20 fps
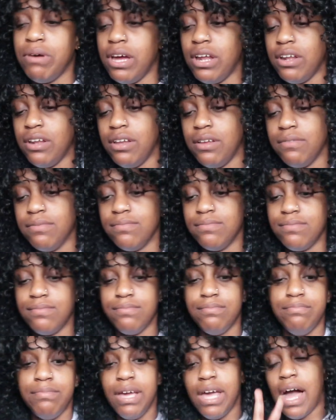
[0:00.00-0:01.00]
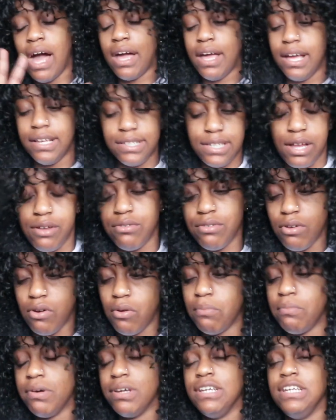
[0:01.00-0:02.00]
better than me, I guess. I don't
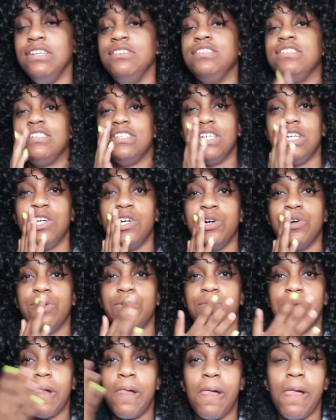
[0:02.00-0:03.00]
know. But he's still